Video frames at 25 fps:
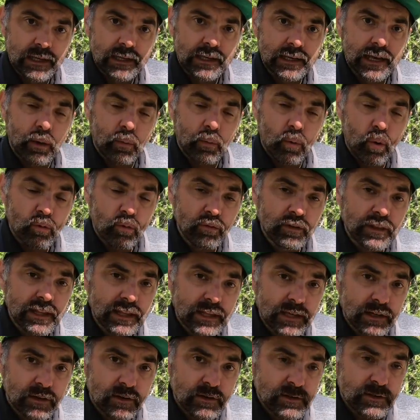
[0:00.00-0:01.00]
Now over the
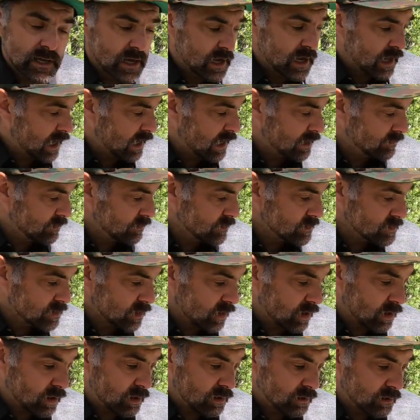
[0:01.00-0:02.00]
years, I've used
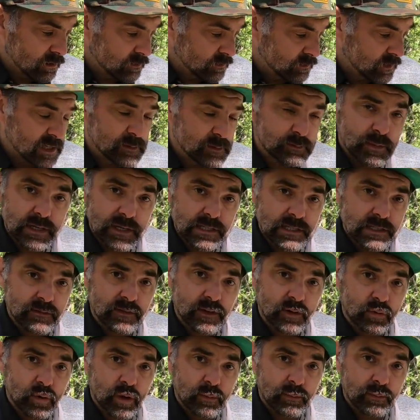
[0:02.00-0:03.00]
all of these pieces of
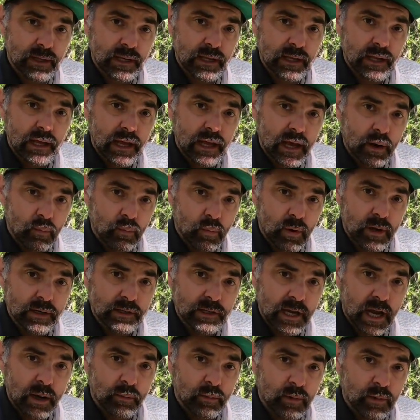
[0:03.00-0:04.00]
equipment at one
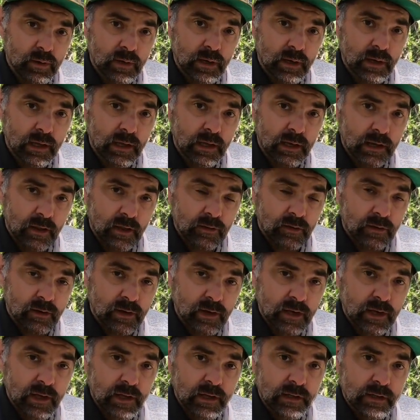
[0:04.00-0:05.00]
time or another
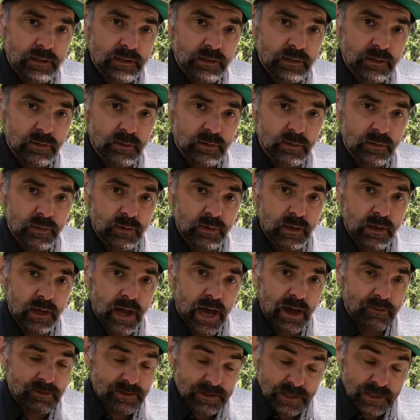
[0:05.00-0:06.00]
to
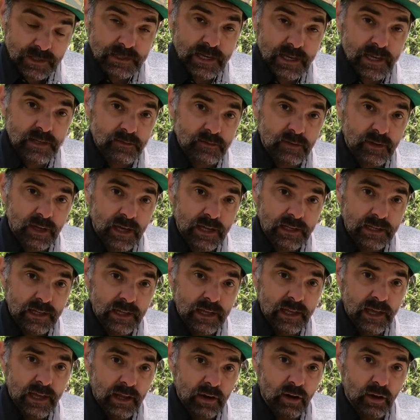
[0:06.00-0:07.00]
have a successful hunt
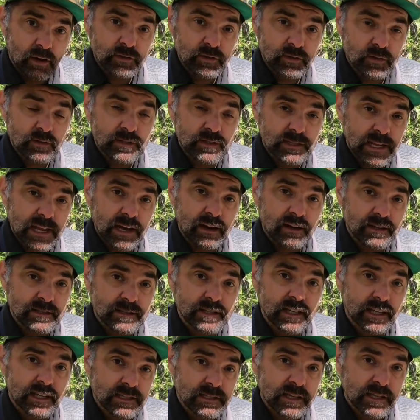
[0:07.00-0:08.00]
and also stay out of
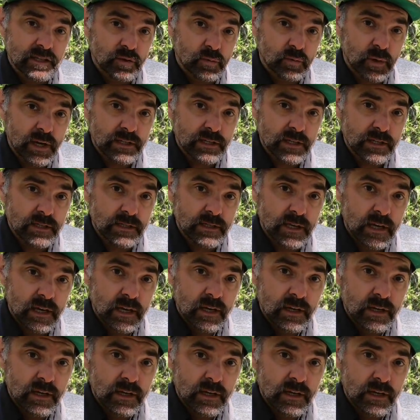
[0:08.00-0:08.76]
sticky situations.